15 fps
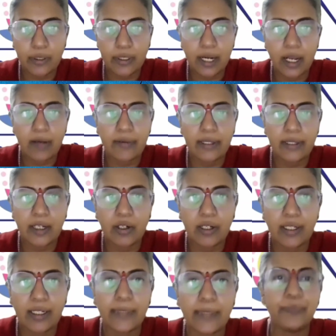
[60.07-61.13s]
Surya Mudra
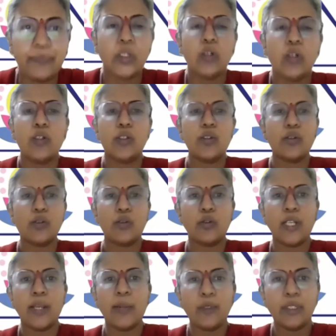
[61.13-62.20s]
regularly.
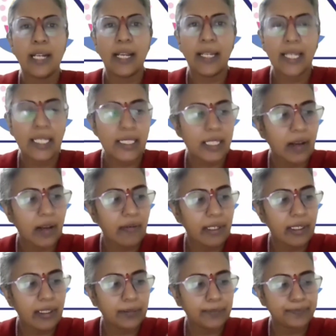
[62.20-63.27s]
So Surya Mudra
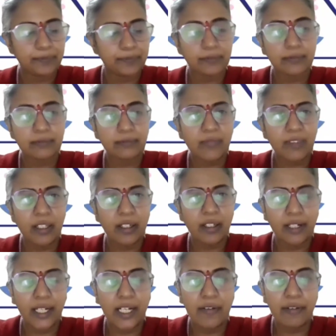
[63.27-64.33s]
is our
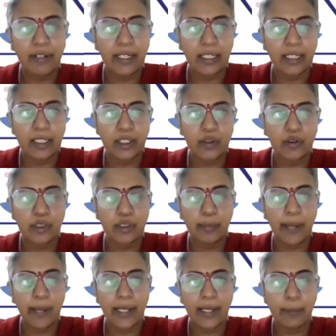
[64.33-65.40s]
ring finger.
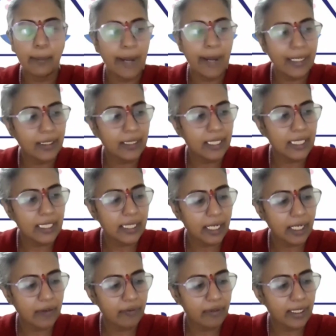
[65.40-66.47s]
You should bend
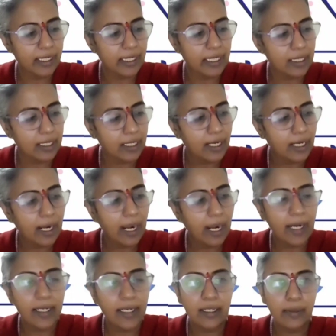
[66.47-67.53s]
this ring finger
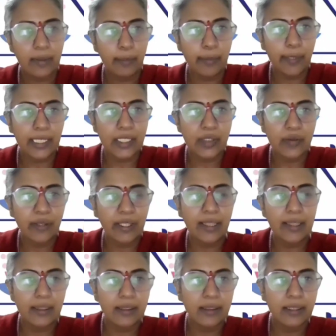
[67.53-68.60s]
and
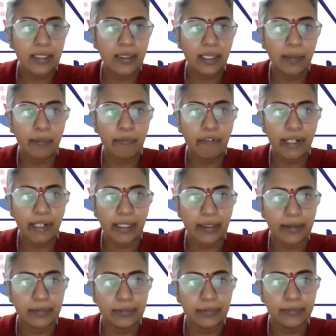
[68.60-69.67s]
press with the thumb
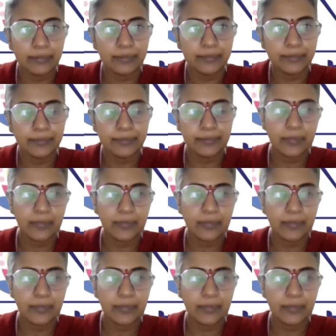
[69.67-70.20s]
finger.